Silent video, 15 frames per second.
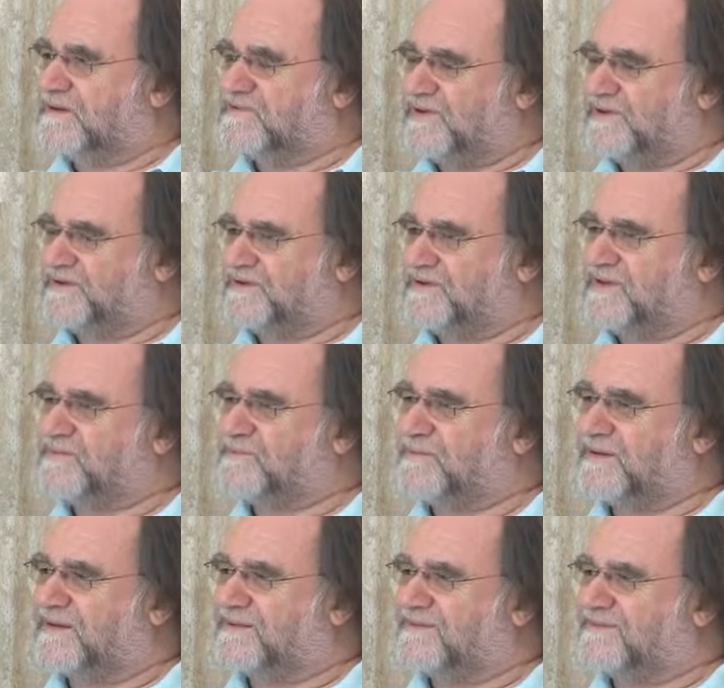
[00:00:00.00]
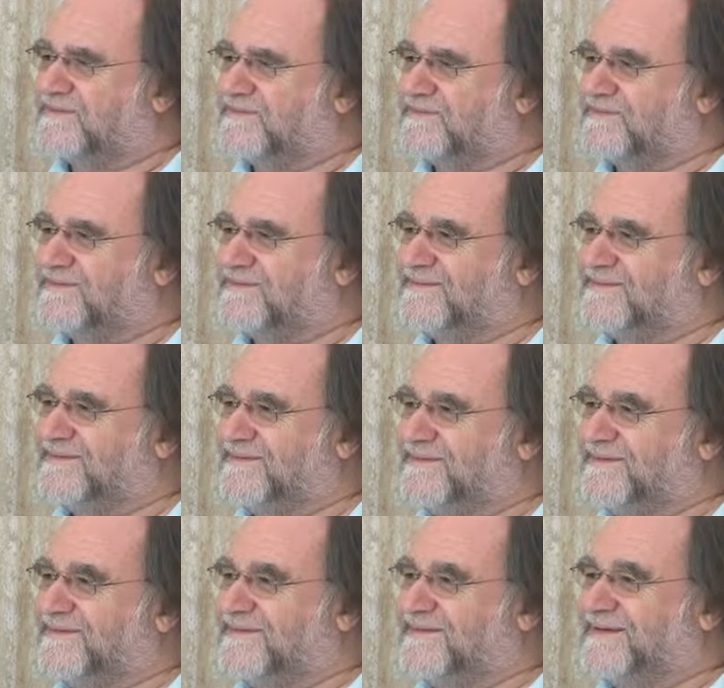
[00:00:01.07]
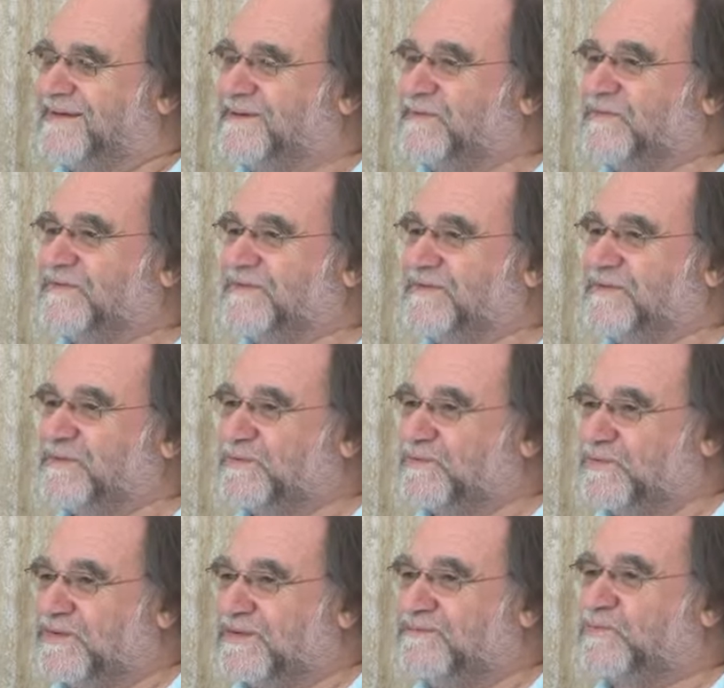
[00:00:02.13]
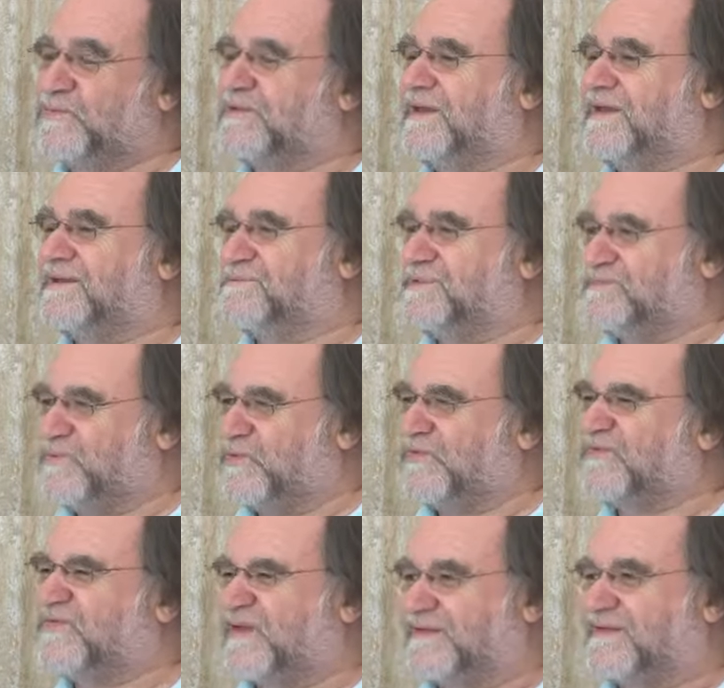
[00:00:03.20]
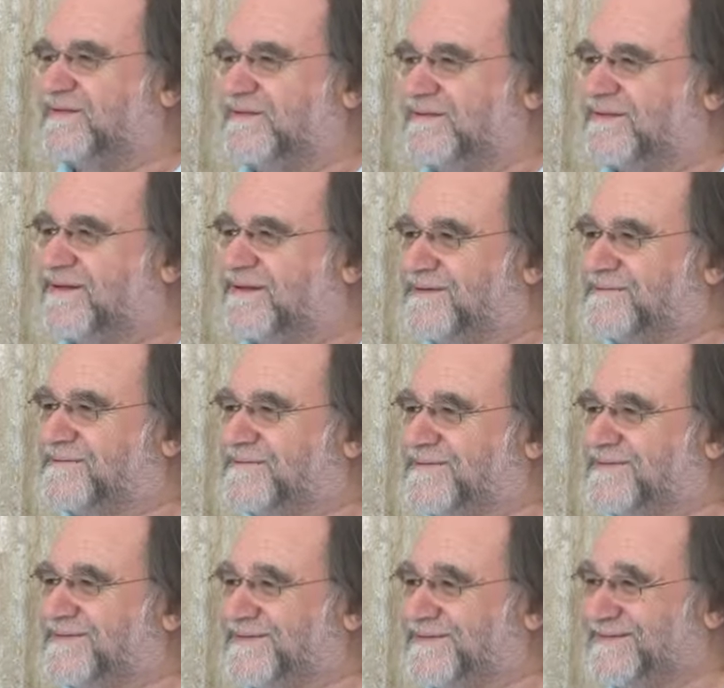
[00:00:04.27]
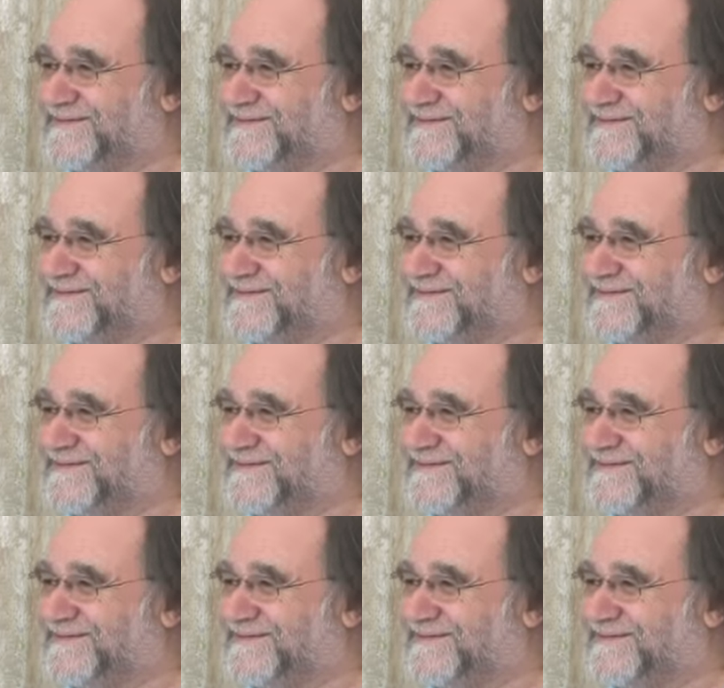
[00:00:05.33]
create another place. And also, we would like a bit more sun in our lives.